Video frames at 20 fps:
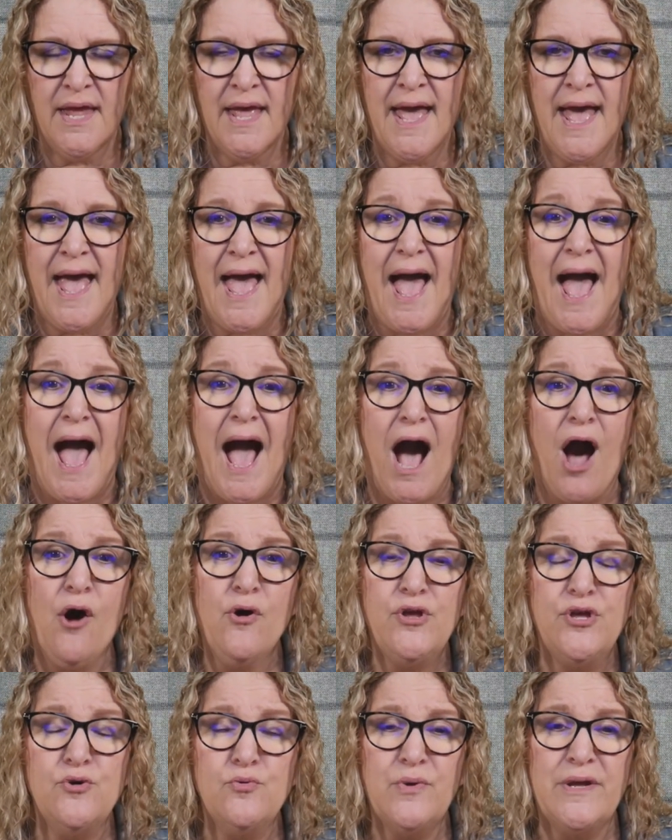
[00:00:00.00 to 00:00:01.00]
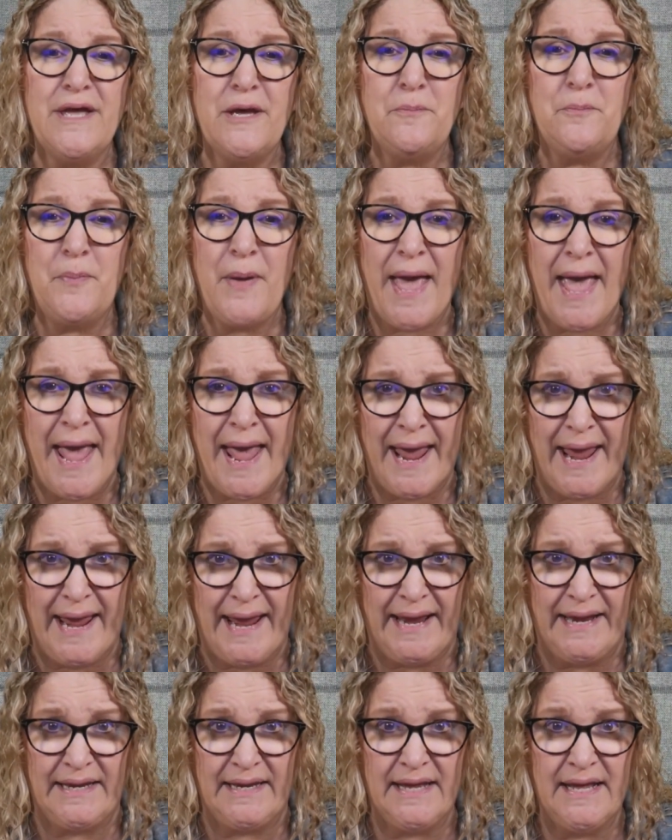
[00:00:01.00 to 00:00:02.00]
How you get
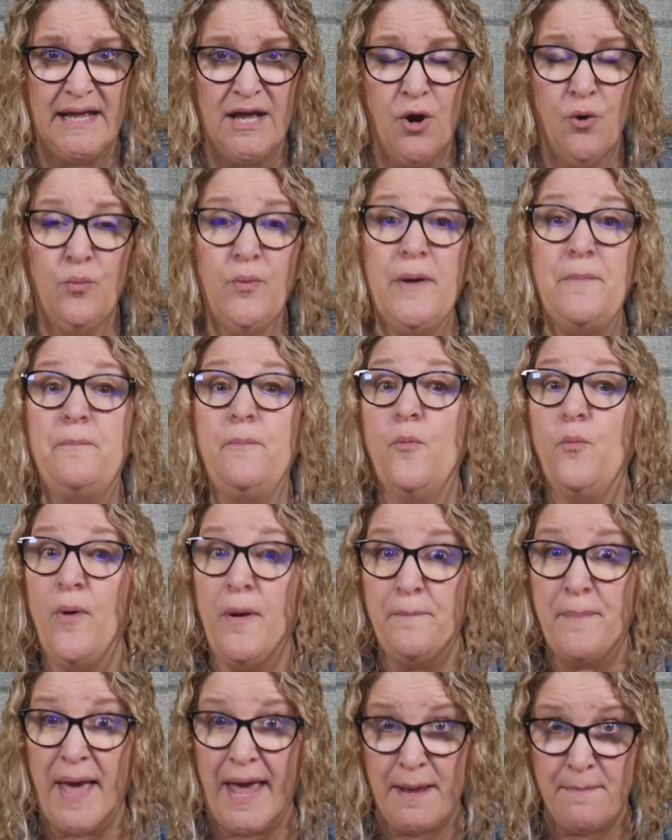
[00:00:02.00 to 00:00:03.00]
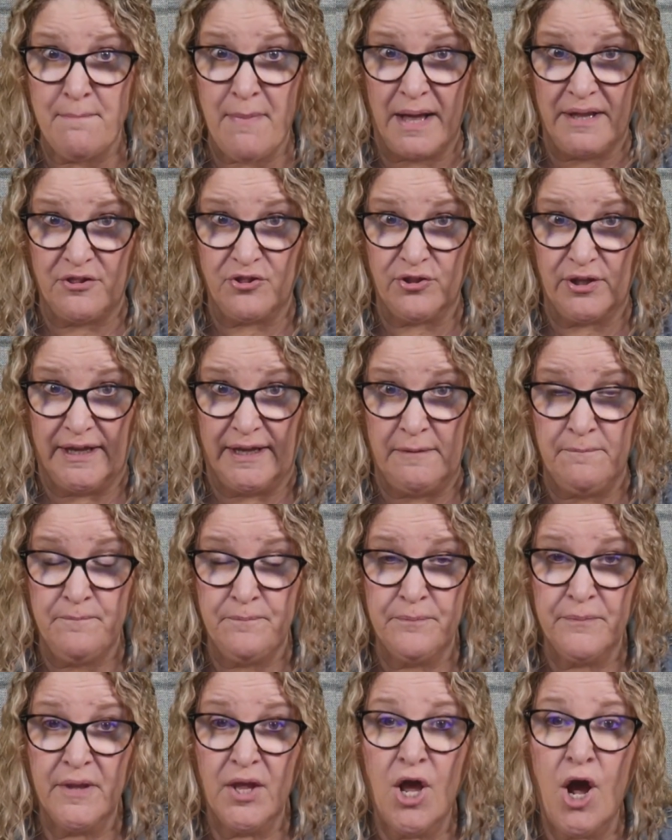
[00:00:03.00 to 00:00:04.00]
paid, we pay monthly.
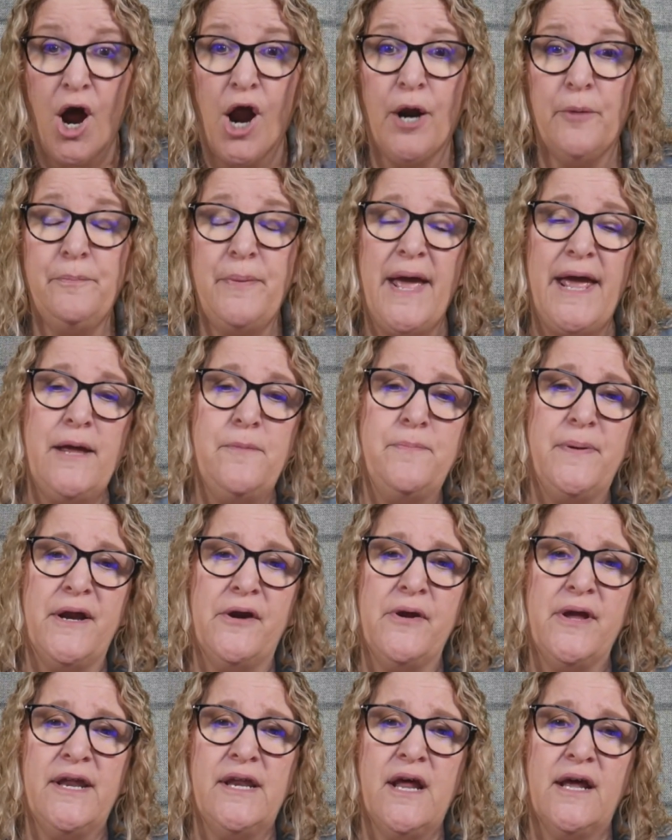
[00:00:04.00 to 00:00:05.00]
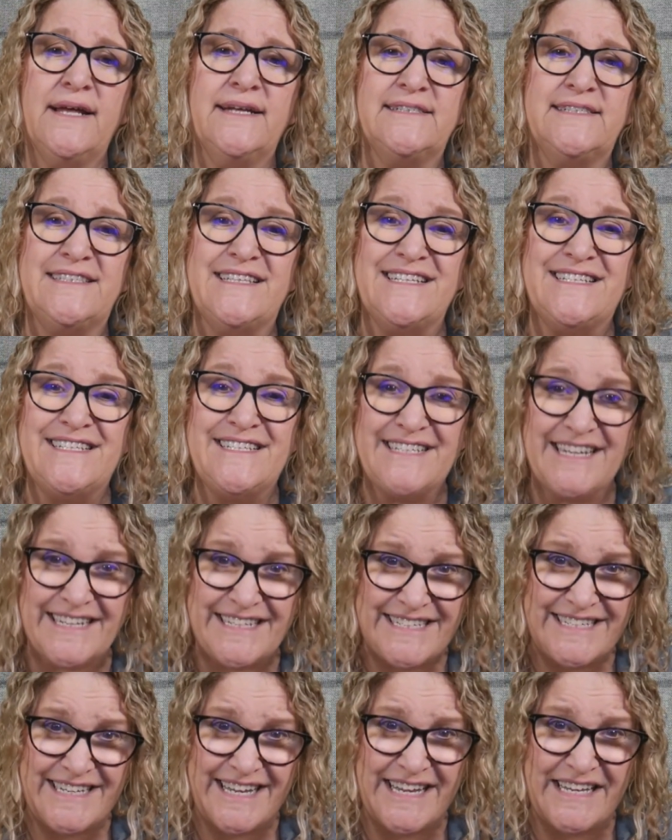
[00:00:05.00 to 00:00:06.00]
Our pay period is the
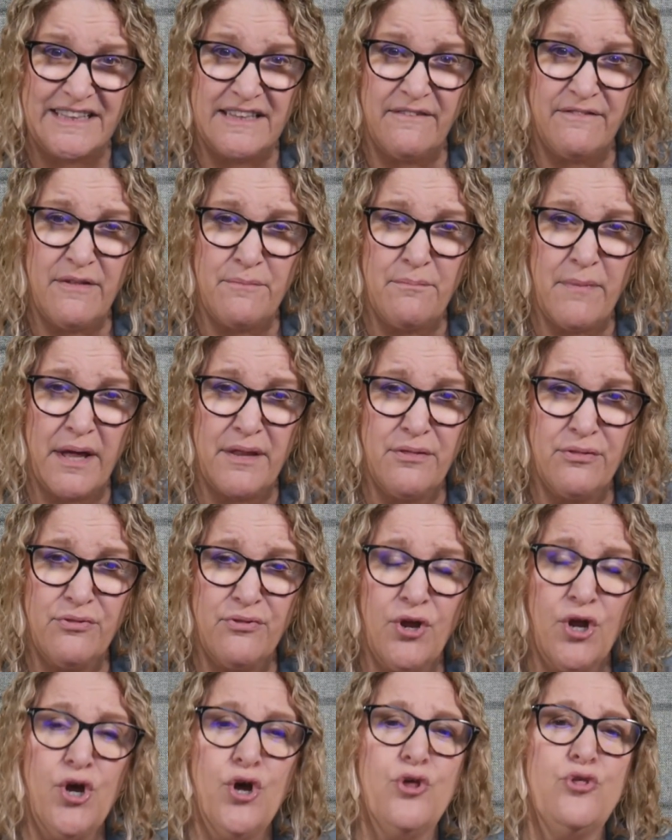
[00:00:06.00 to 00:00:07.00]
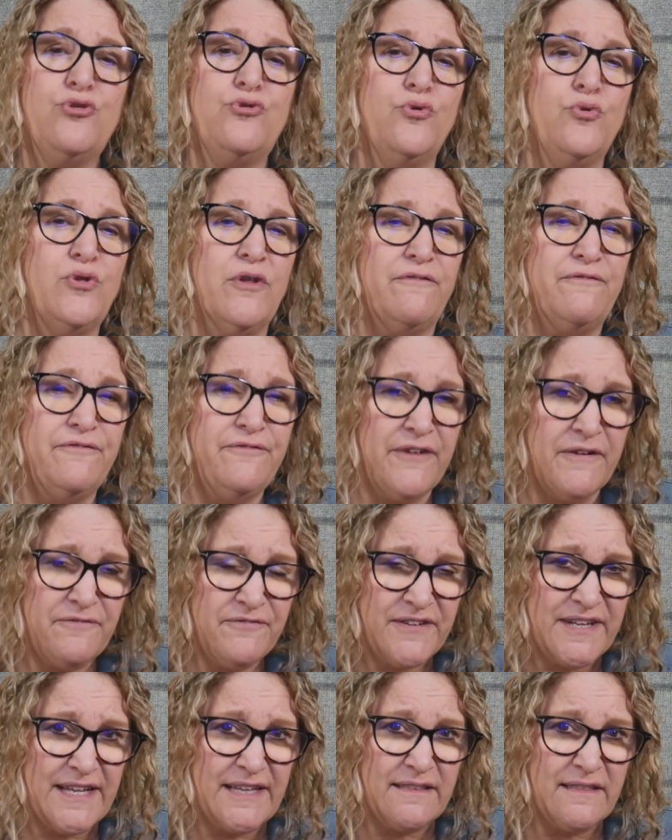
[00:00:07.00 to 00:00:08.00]
16th of the month through the
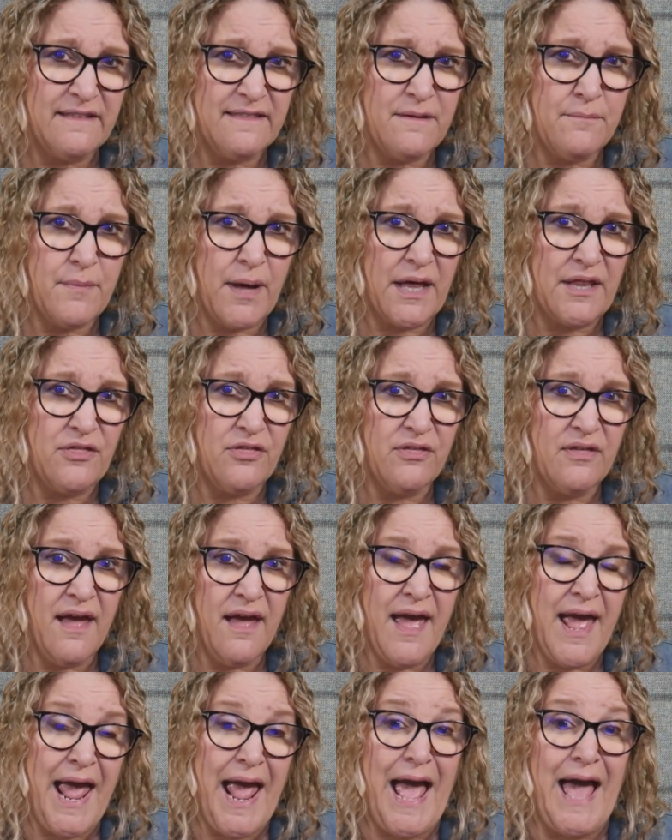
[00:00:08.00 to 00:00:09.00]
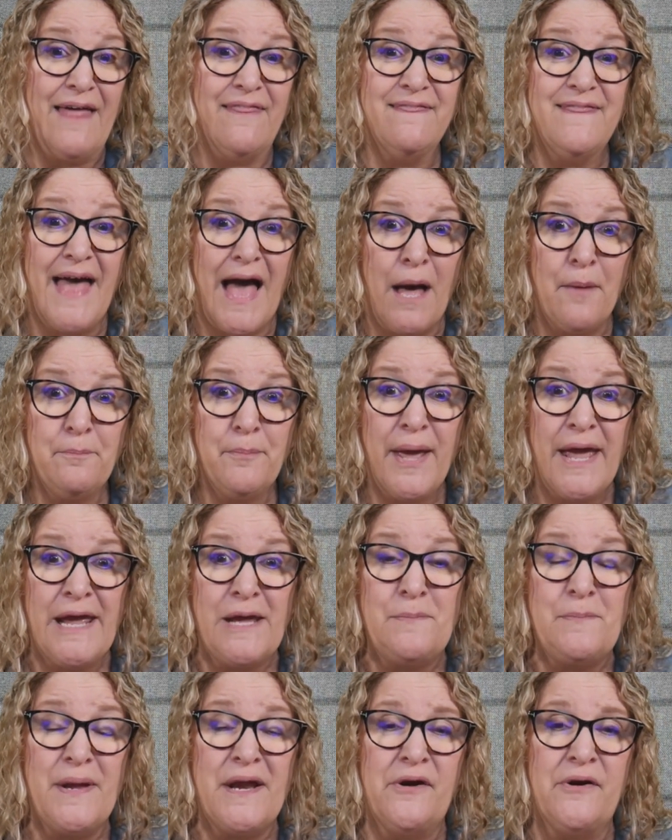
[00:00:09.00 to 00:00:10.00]
15th of the month, and that
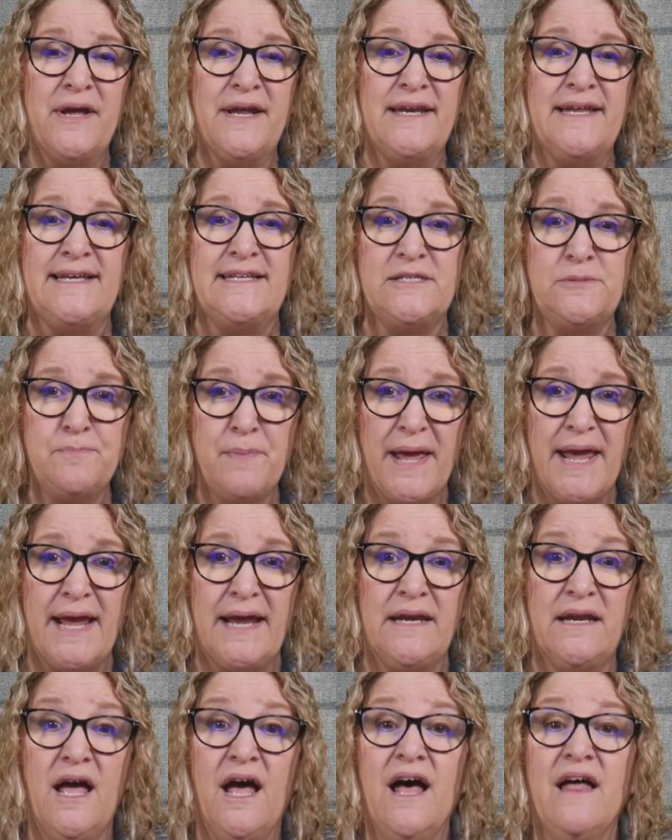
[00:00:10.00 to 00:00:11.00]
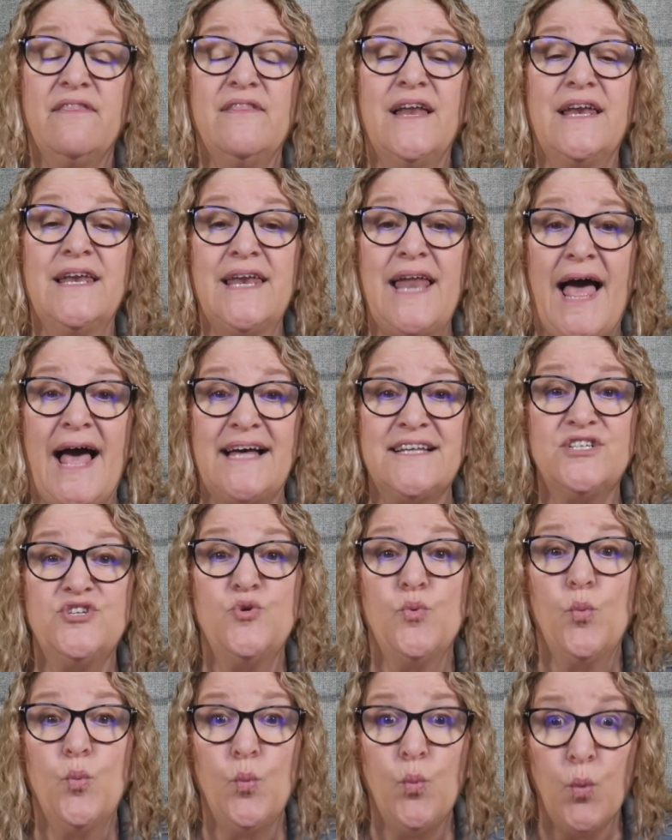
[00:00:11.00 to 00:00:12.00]
pay period is paid the
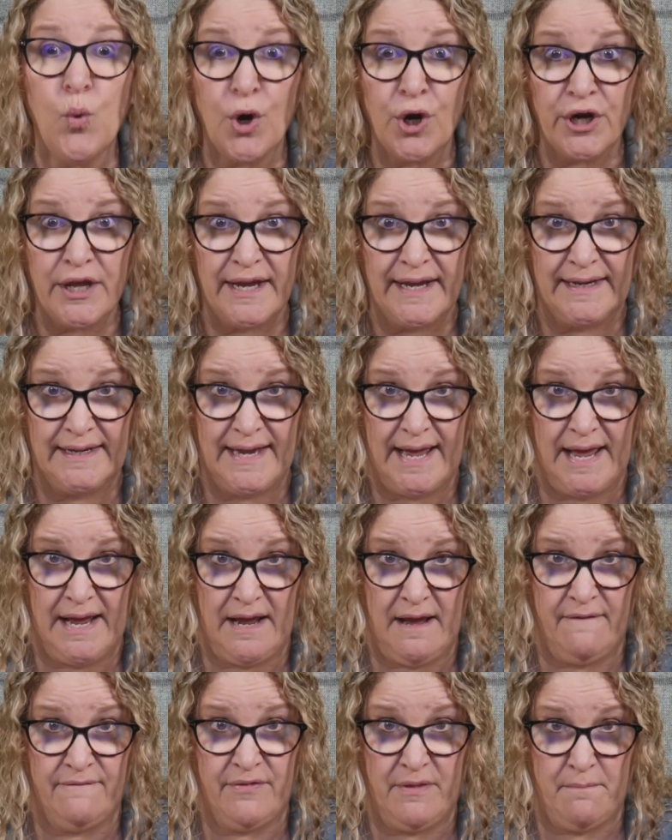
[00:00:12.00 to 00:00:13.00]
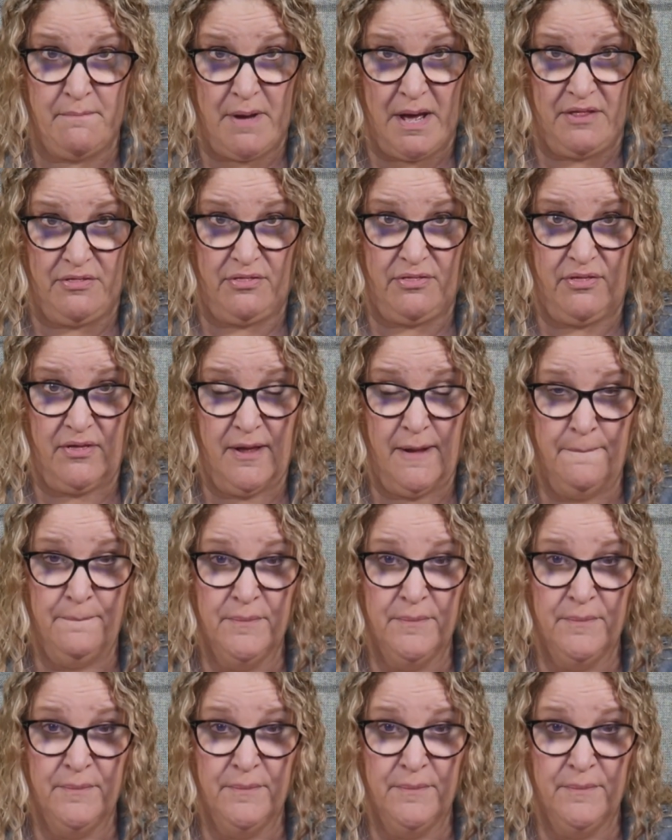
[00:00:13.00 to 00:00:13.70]
last working day of the month.